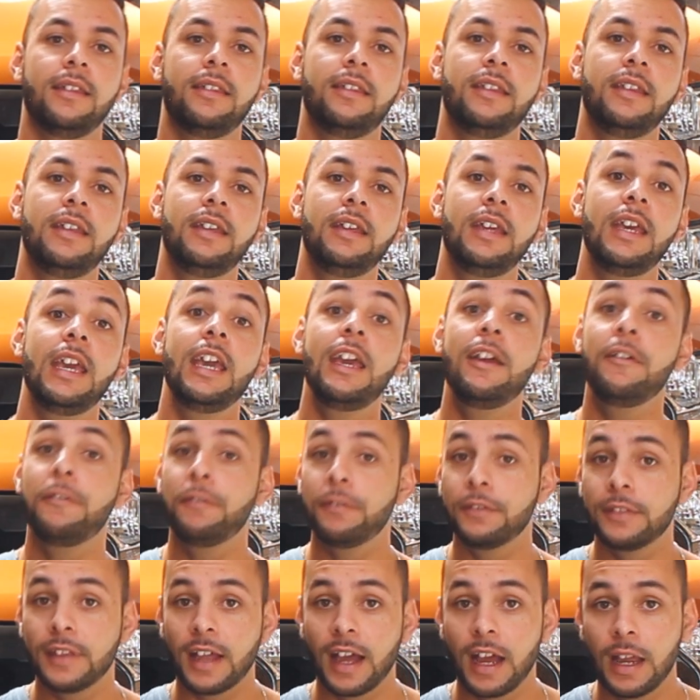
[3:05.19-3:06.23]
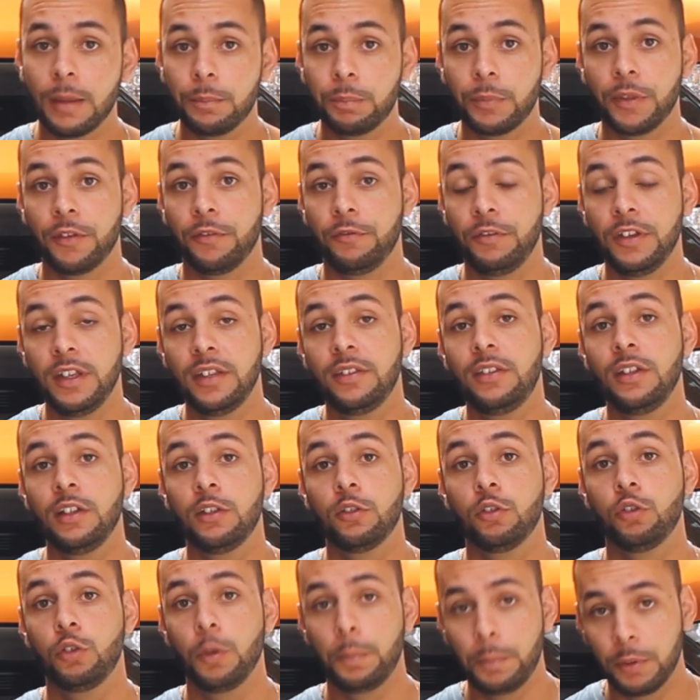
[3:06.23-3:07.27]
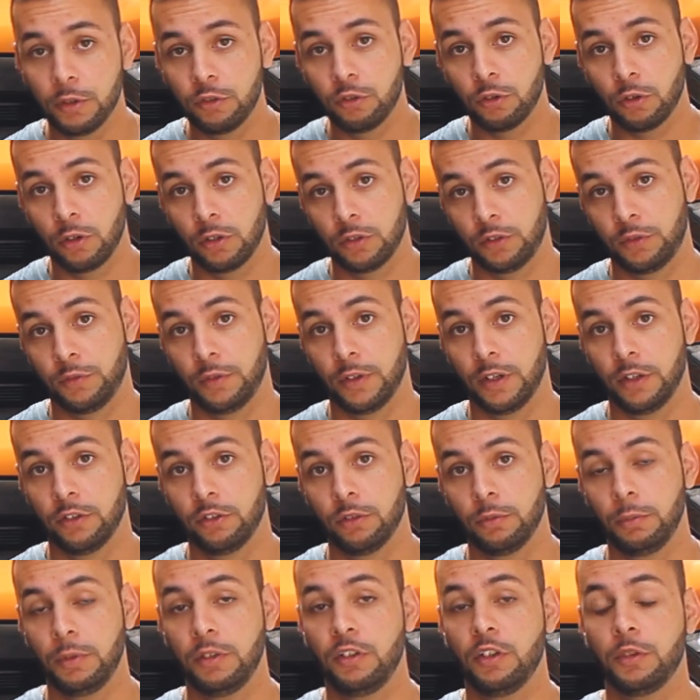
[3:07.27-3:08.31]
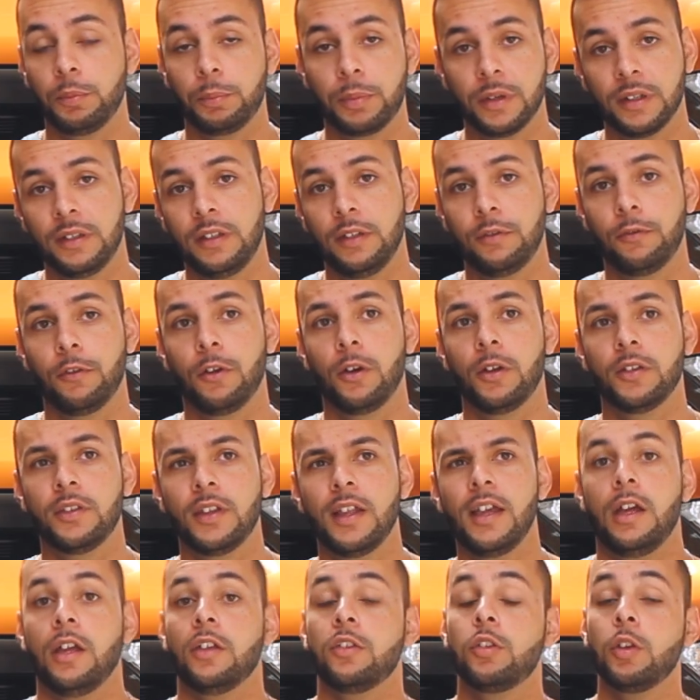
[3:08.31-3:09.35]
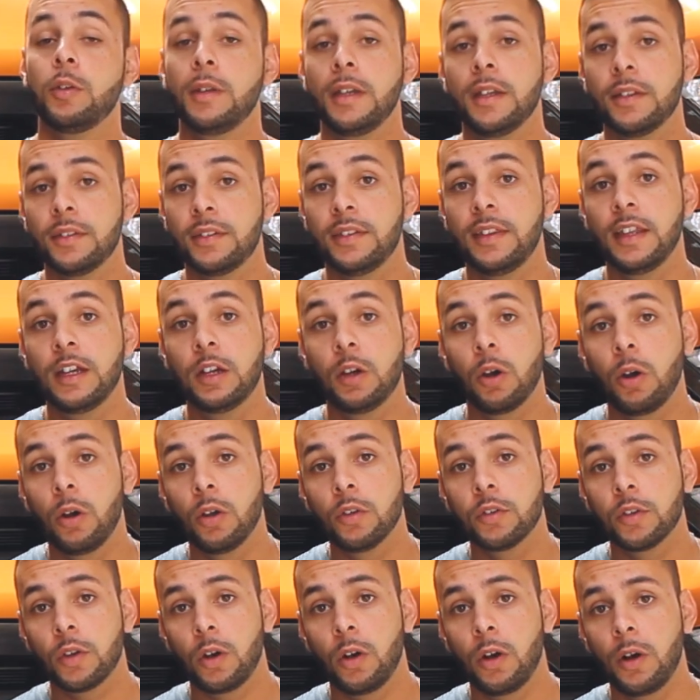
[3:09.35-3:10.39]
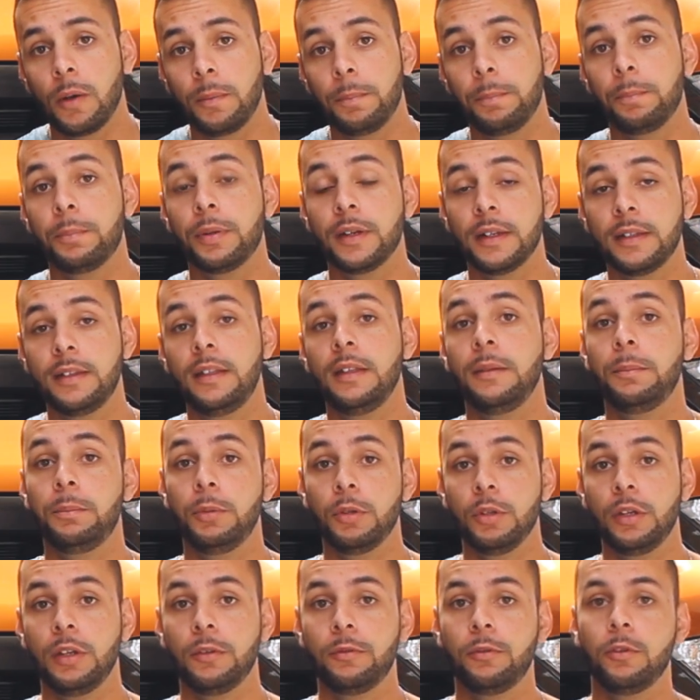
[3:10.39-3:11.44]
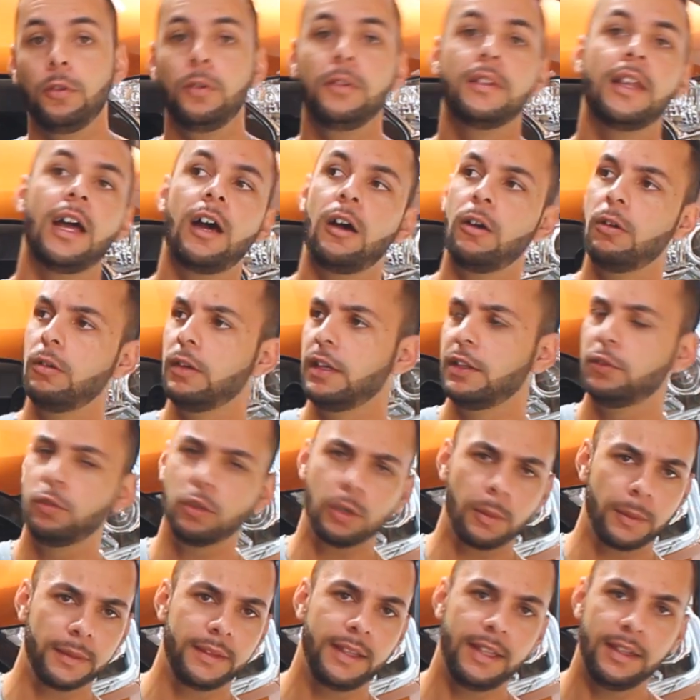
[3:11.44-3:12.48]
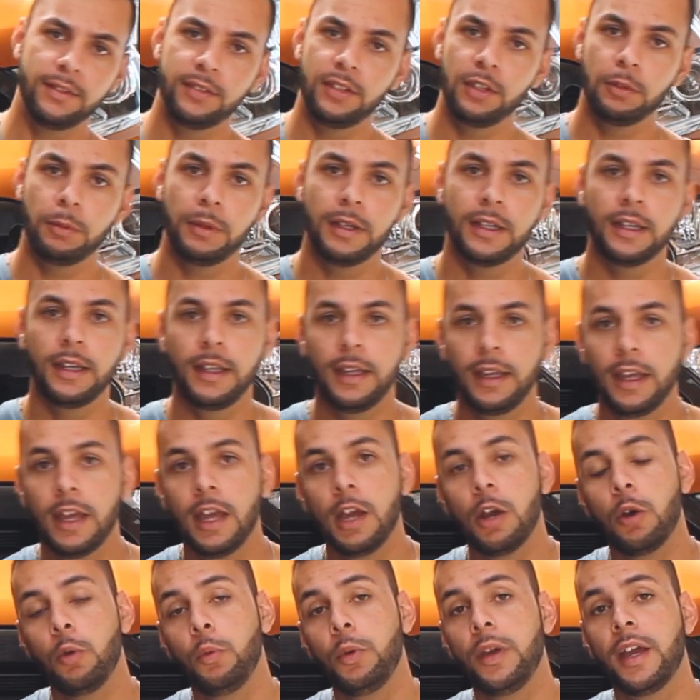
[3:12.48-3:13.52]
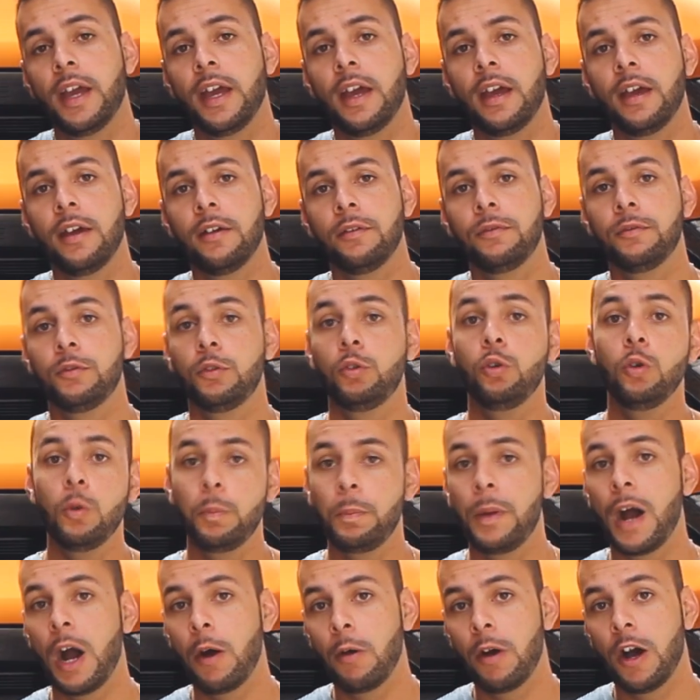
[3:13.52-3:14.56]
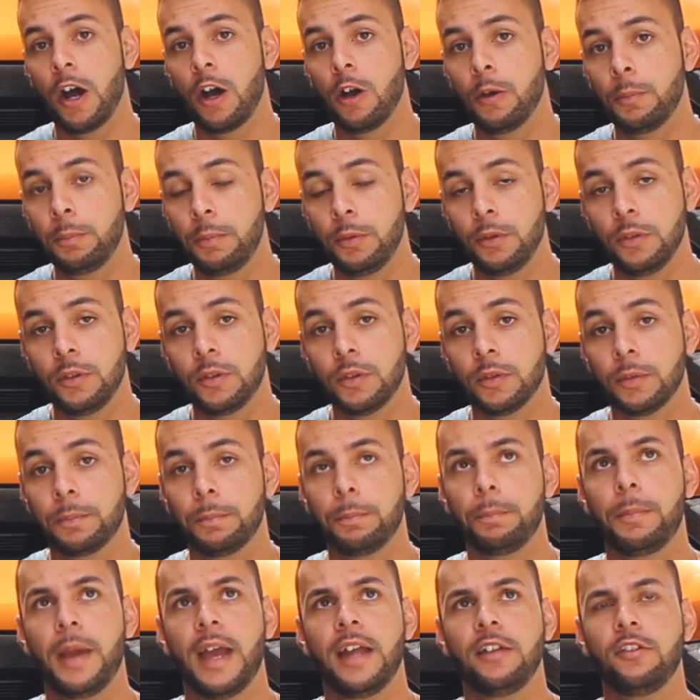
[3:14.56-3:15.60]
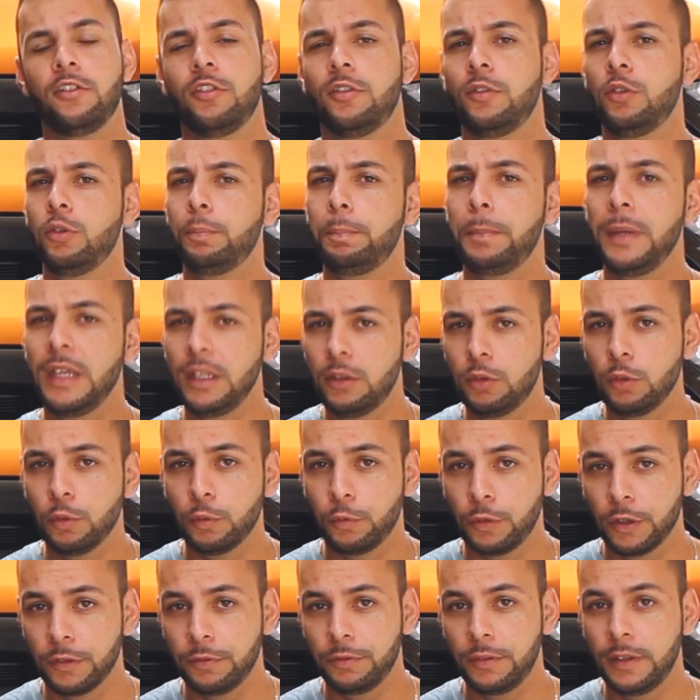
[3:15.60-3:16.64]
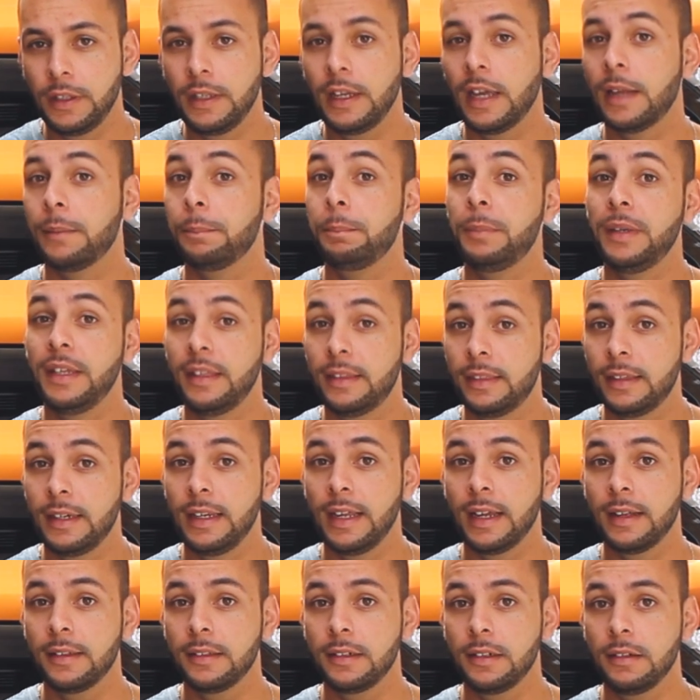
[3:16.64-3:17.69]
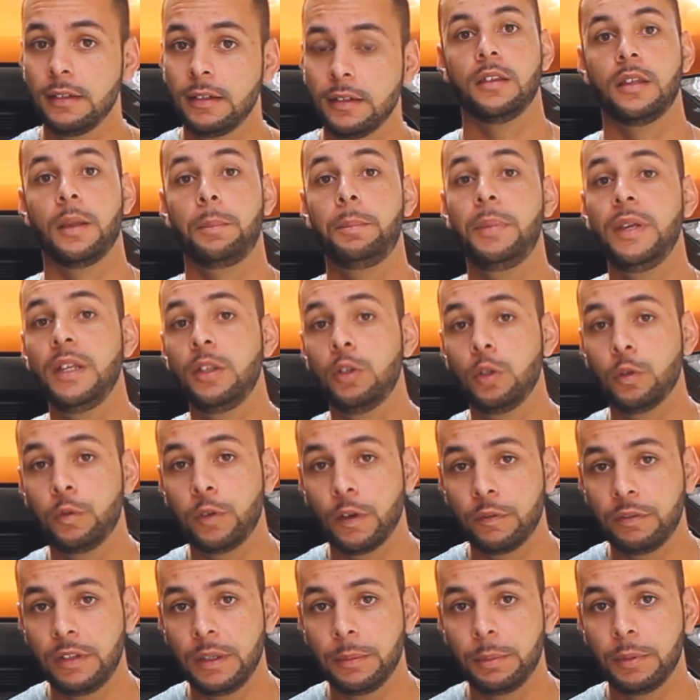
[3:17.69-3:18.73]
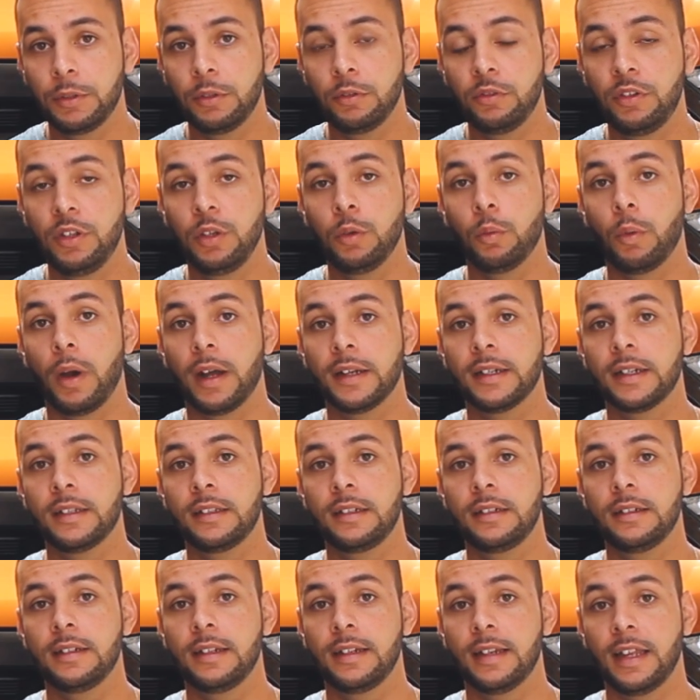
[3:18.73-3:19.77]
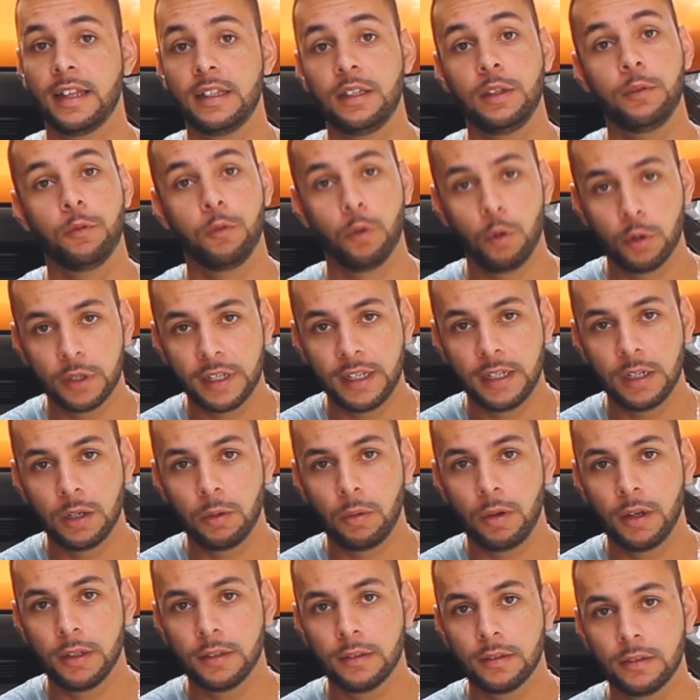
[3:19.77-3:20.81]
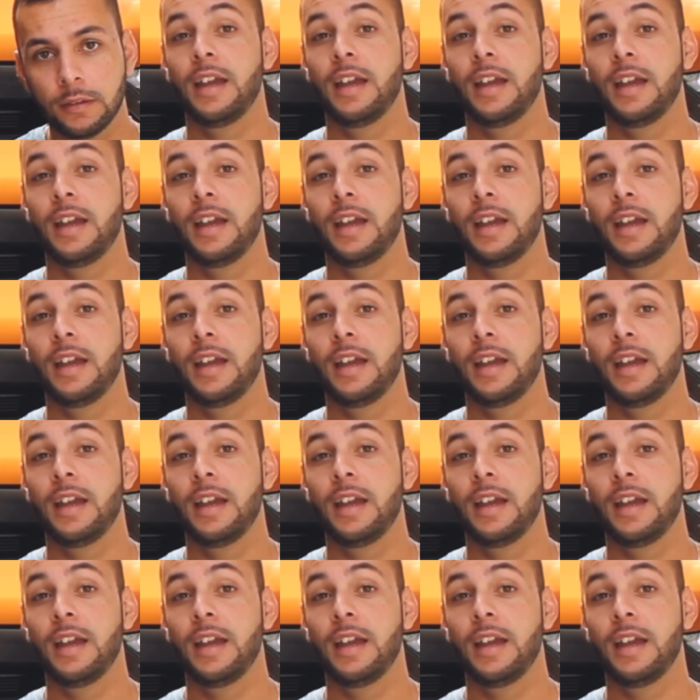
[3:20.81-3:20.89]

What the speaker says: the F-Type, the V6 supercharged version, which is pretty fast. So yes, the cars are pretty beautiful. Now let's talk about the XE quickly. We have two power outputs badged P250 and P300. The P250 producing 184 kilowatt